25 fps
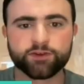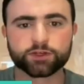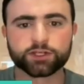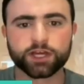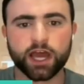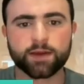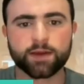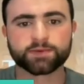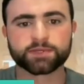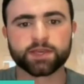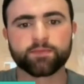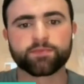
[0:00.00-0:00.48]
If
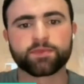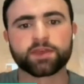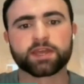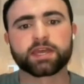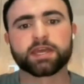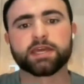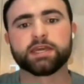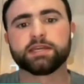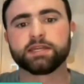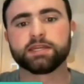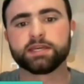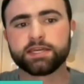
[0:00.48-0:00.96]
you type
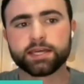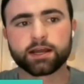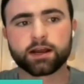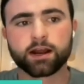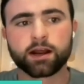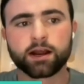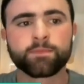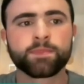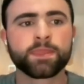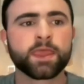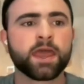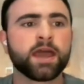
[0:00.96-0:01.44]
something in
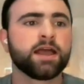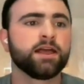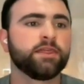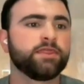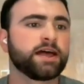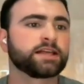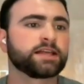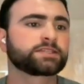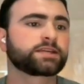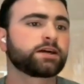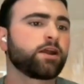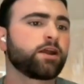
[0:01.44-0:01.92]
here,
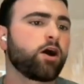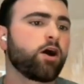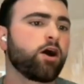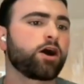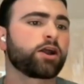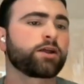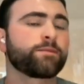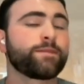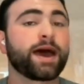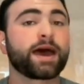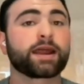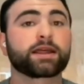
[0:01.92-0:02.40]
that's
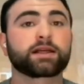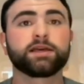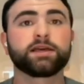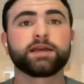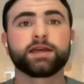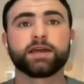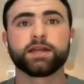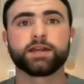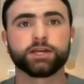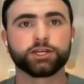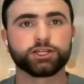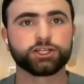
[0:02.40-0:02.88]
going to
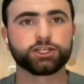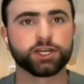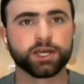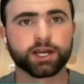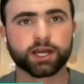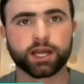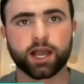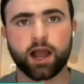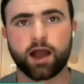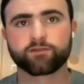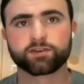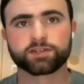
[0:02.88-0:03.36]
automatically
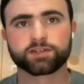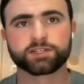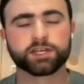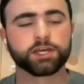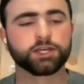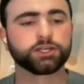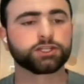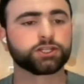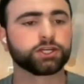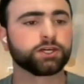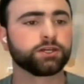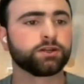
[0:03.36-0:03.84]
initiate a
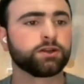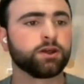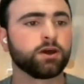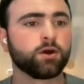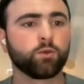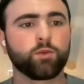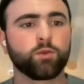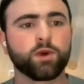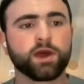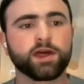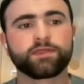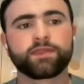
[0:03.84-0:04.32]

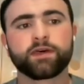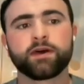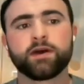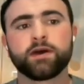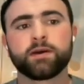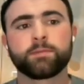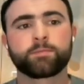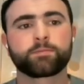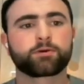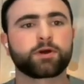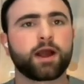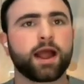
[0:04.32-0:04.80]
conversation
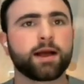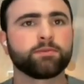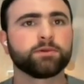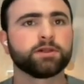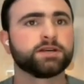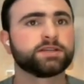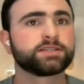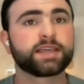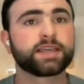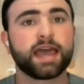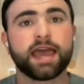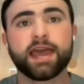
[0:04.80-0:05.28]
with
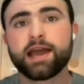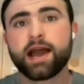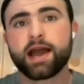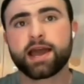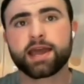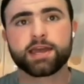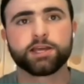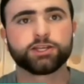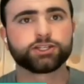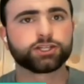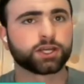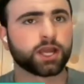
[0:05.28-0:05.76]
Parabola's
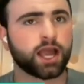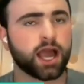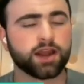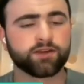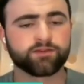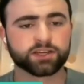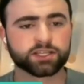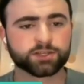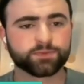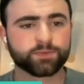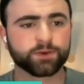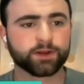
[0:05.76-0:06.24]
AI
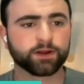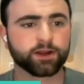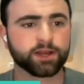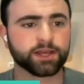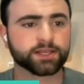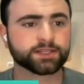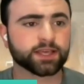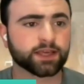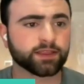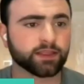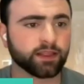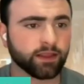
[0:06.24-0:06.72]
agent kind of
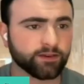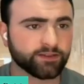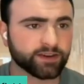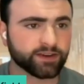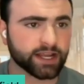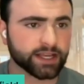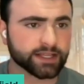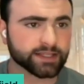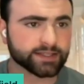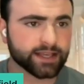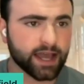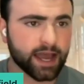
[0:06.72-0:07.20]
experience on
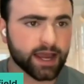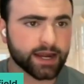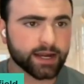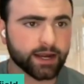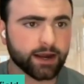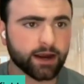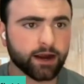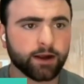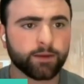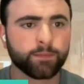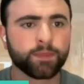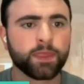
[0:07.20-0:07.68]
the left-hand
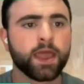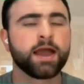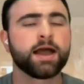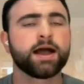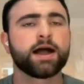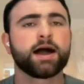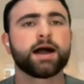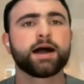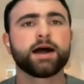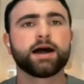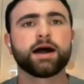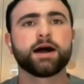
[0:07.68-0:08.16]
side here.
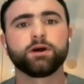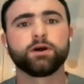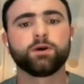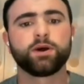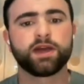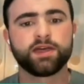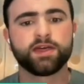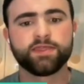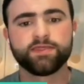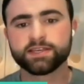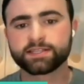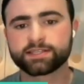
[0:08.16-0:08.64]

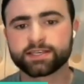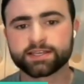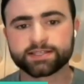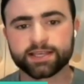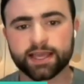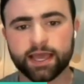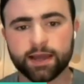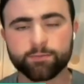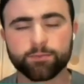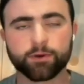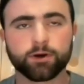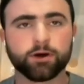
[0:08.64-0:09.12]
So in
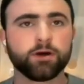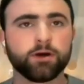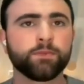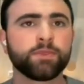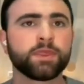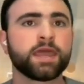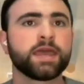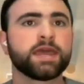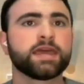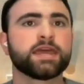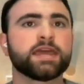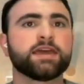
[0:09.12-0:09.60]
this
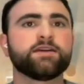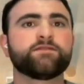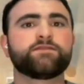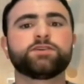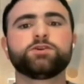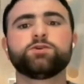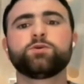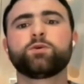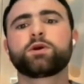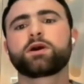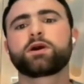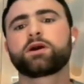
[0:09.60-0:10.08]
example,
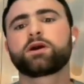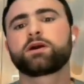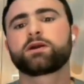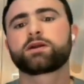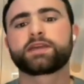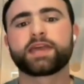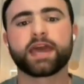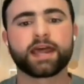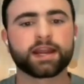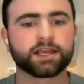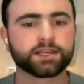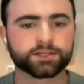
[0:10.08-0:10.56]
if you
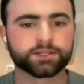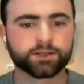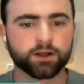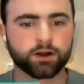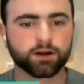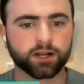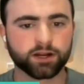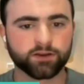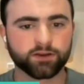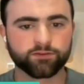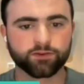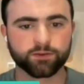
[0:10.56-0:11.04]
were
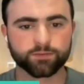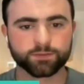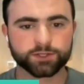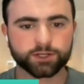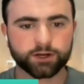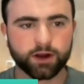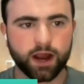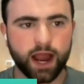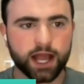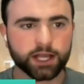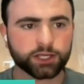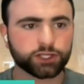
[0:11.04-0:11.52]
getting started
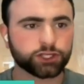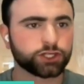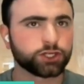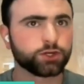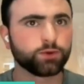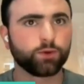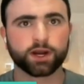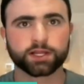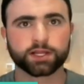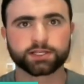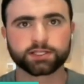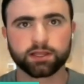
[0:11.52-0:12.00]
from
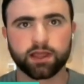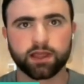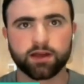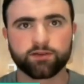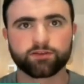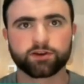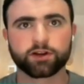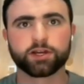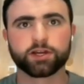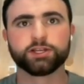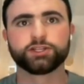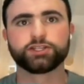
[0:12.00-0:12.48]
scratch, you wanted
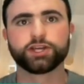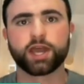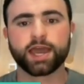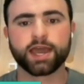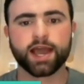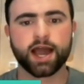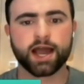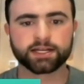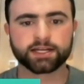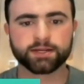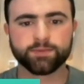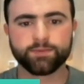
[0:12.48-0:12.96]
to
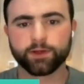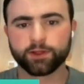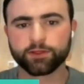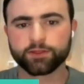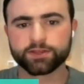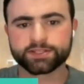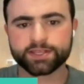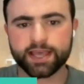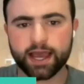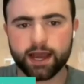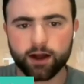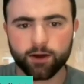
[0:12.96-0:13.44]
leverage AI to
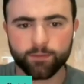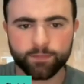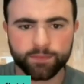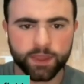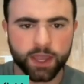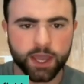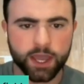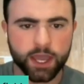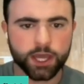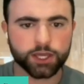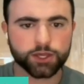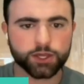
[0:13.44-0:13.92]
build this
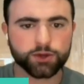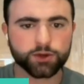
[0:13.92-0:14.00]
out,